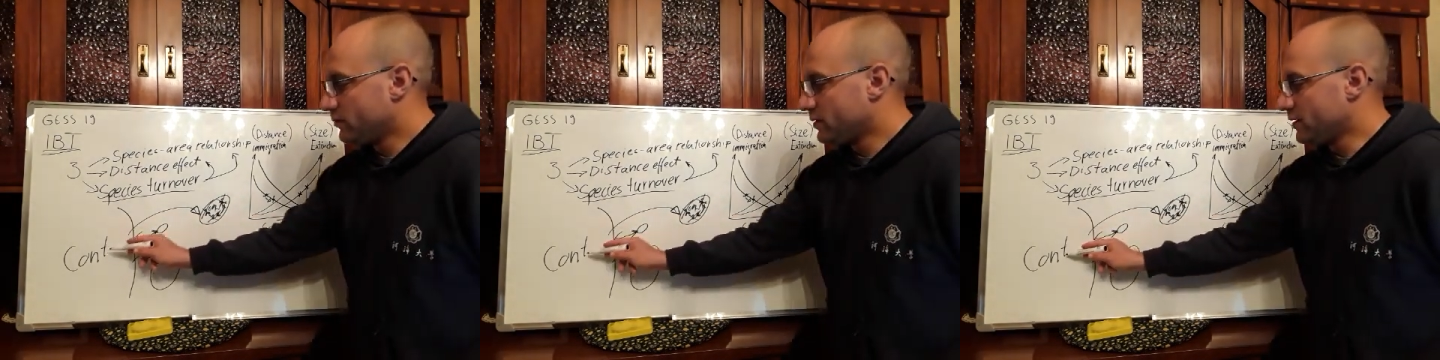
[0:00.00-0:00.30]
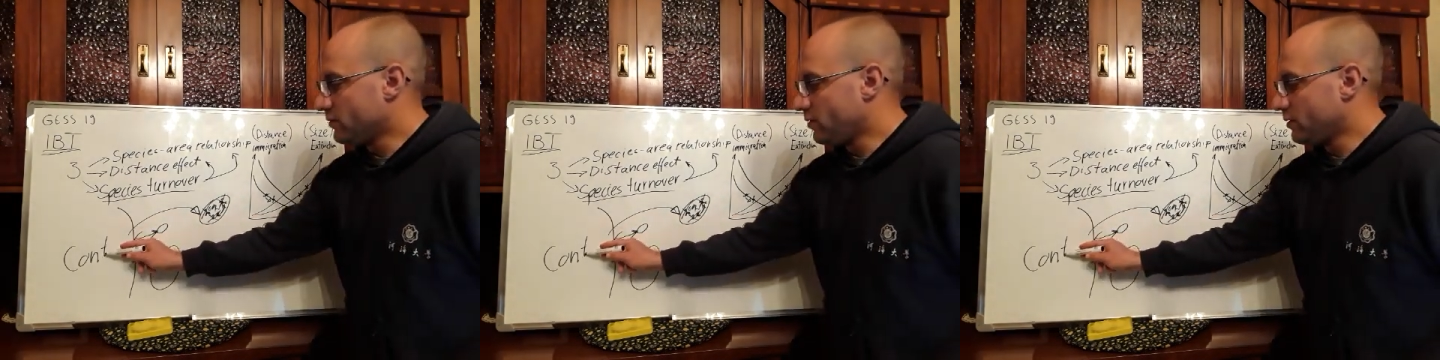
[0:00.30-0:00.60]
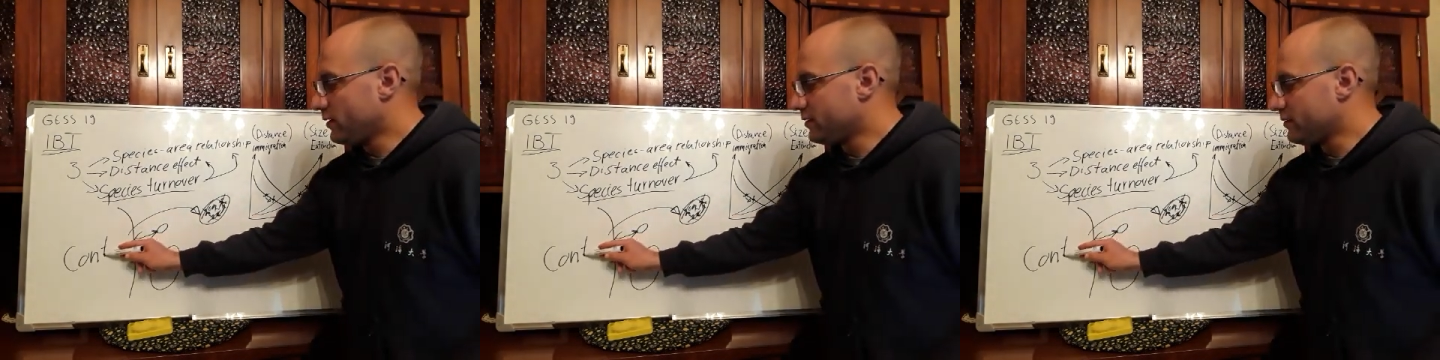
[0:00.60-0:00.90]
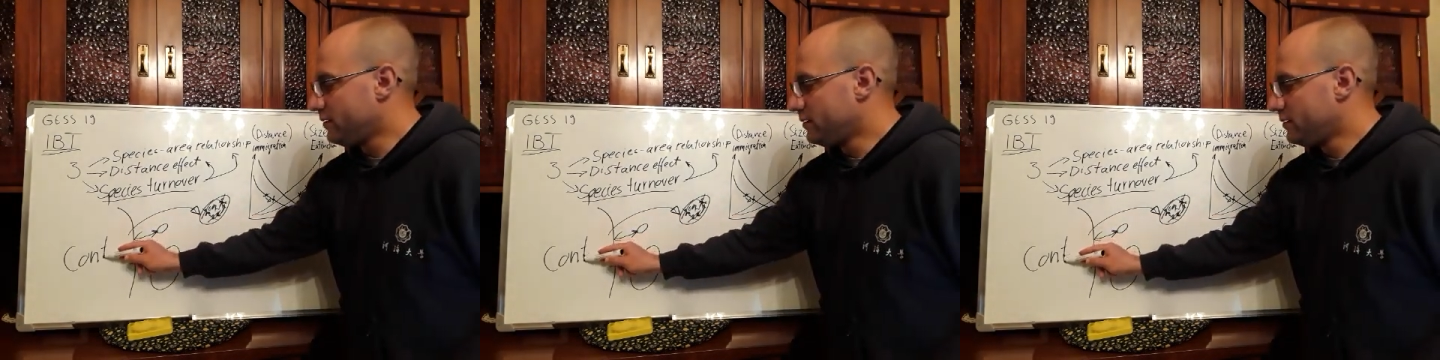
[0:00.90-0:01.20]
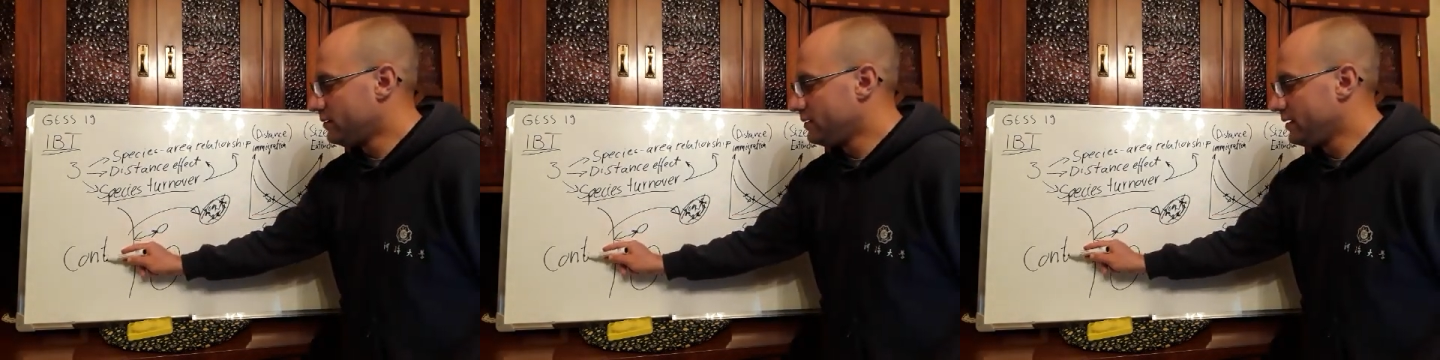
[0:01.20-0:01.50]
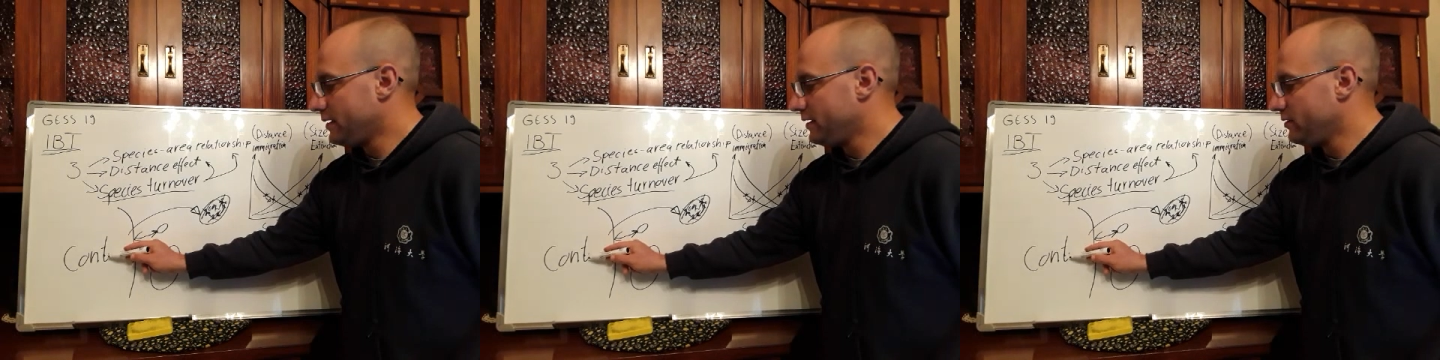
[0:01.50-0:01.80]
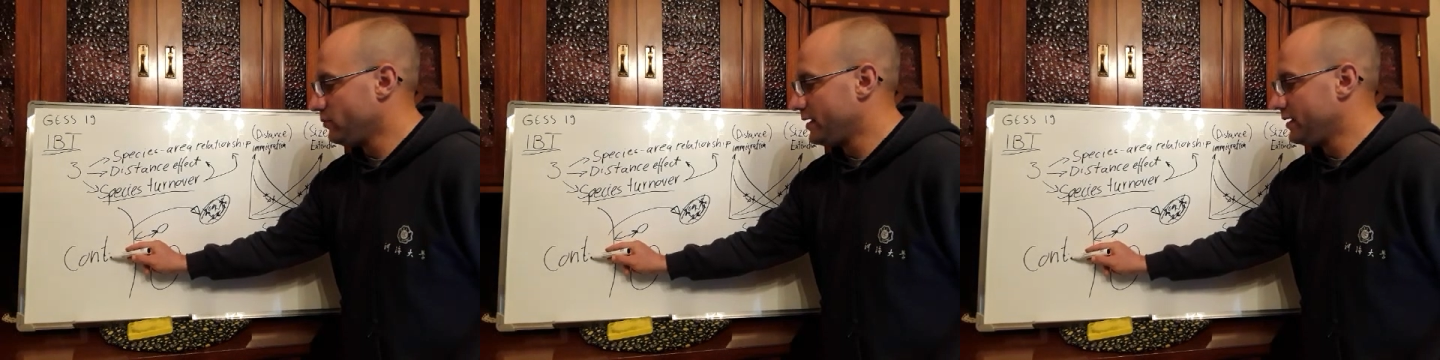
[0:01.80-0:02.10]
You can call it any
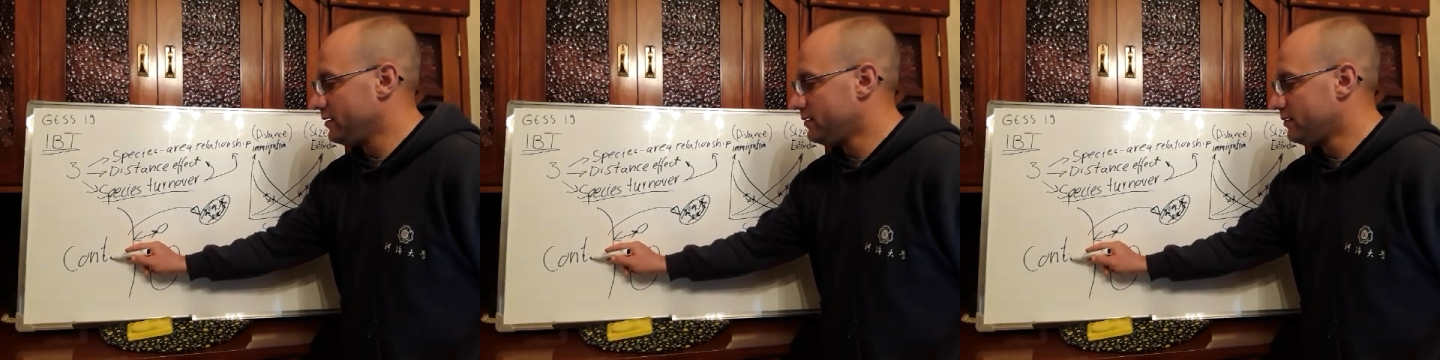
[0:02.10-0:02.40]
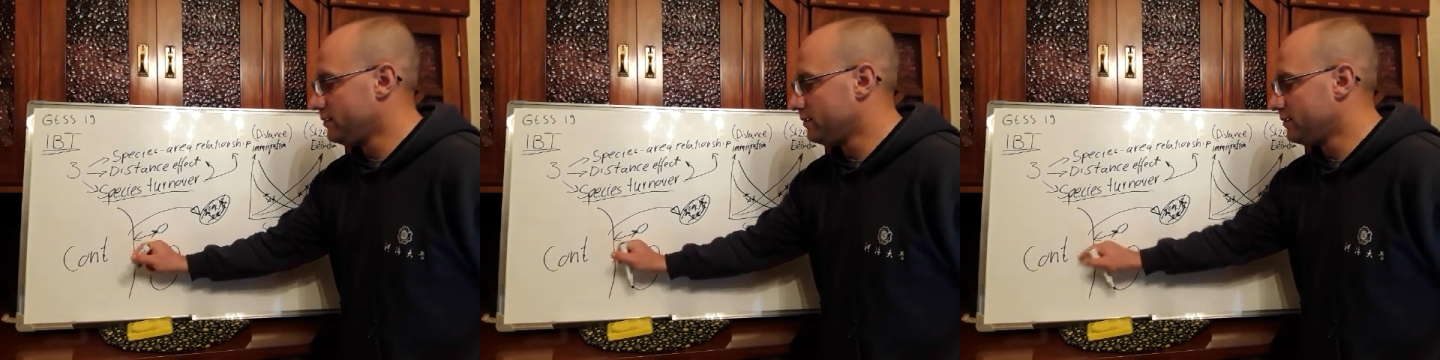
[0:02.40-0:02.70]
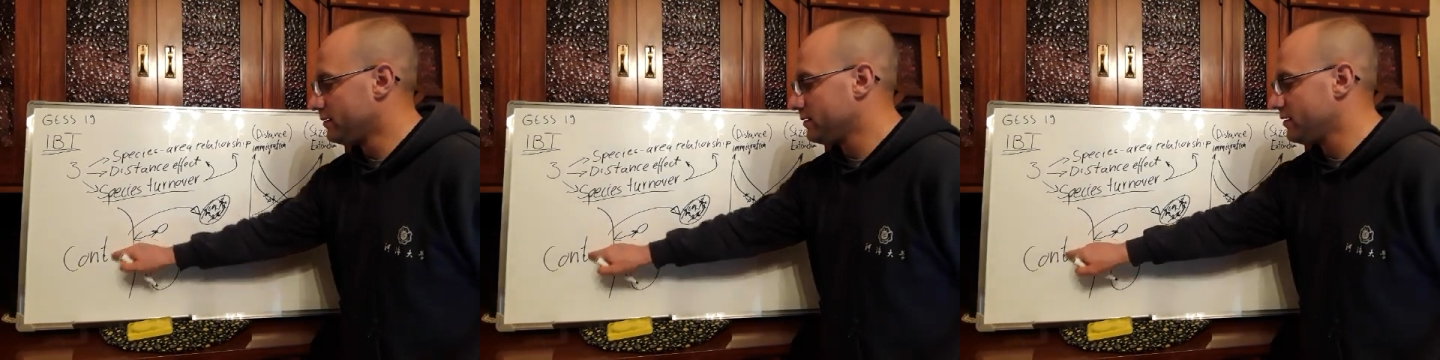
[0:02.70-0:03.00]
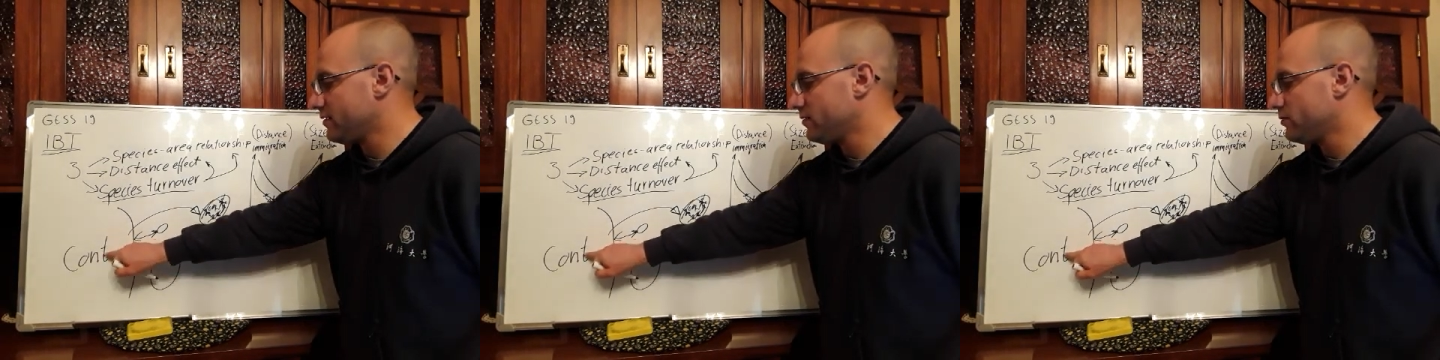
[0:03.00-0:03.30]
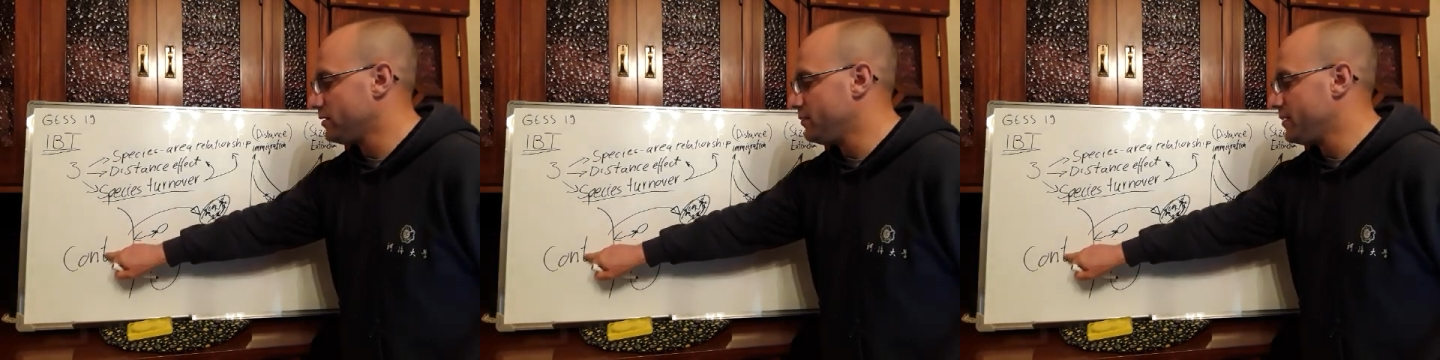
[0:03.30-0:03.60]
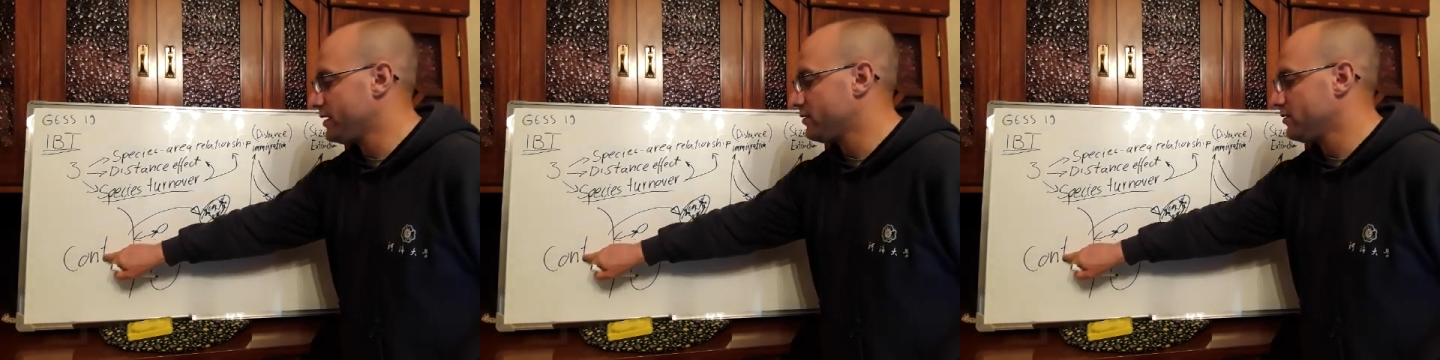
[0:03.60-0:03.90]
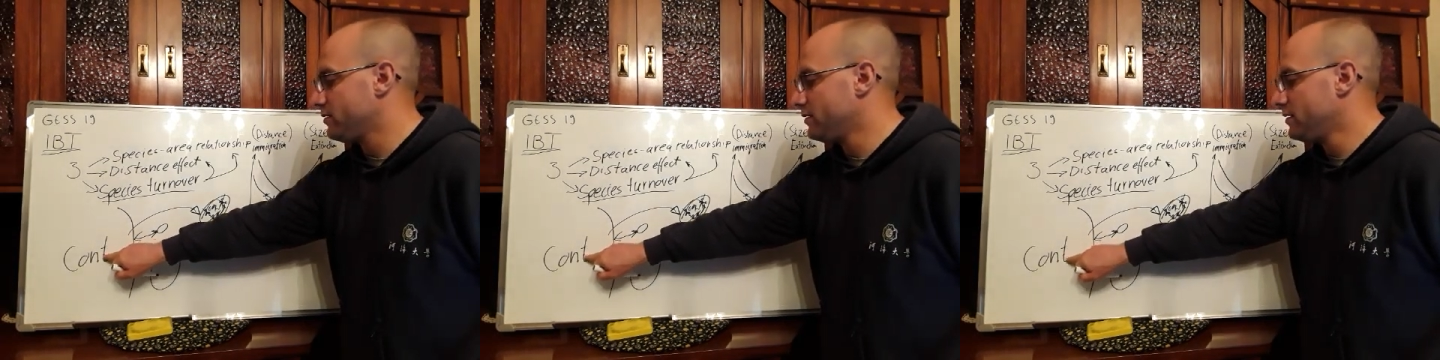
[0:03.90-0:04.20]
way, it doesn't really
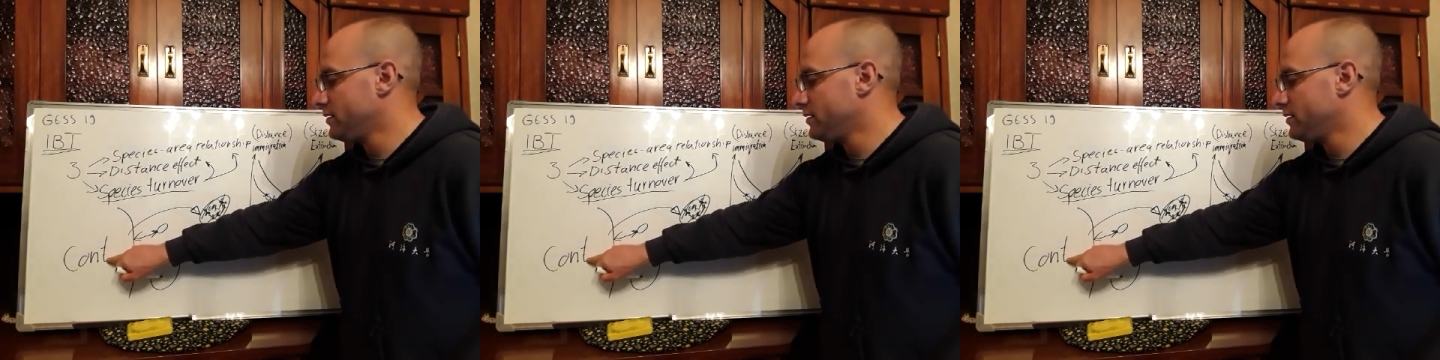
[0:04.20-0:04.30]
matter.